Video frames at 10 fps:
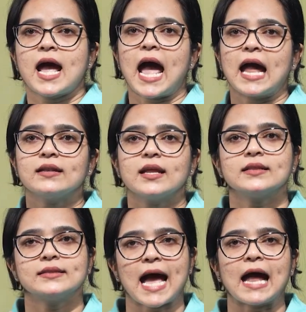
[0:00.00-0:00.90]
and
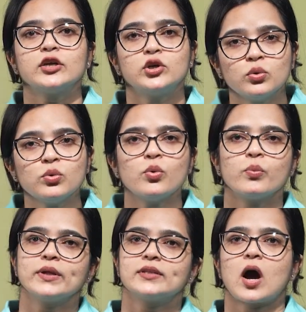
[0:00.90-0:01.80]
that too
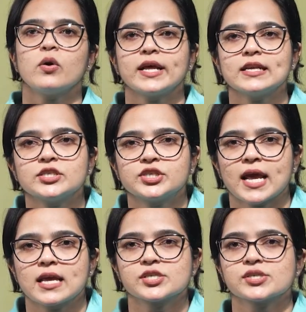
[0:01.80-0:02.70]
without any
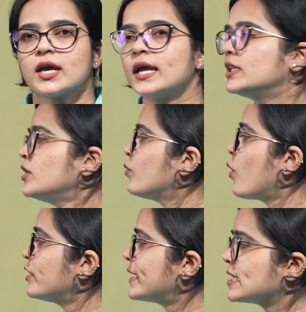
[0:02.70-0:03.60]
change in the
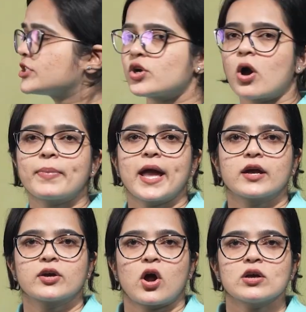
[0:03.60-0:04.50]
voltage drop
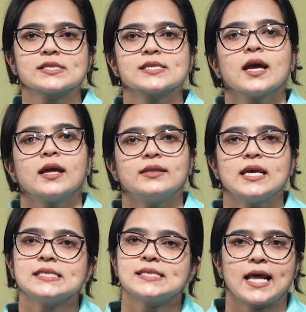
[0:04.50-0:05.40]
across
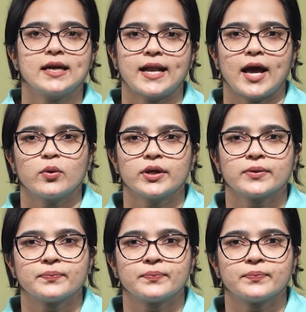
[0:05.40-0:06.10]
the zener diode.